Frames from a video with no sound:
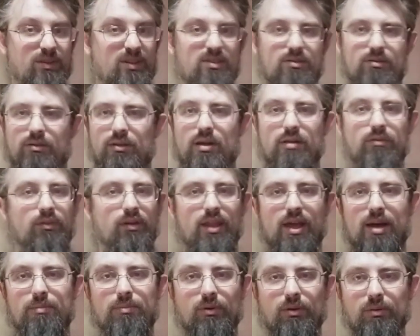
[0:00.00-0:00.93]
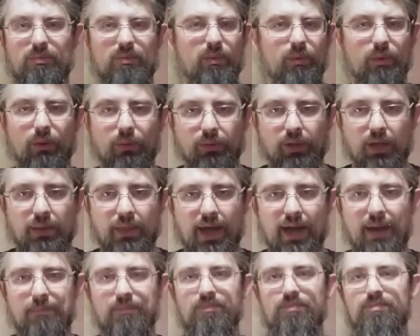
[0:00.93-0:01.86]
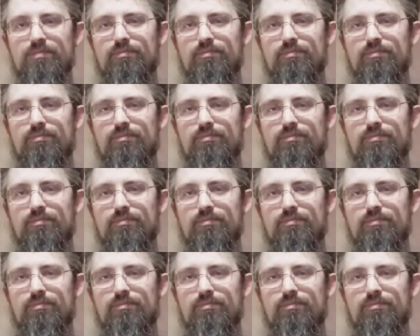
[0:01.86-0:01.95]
It's all over at that point. We all know that.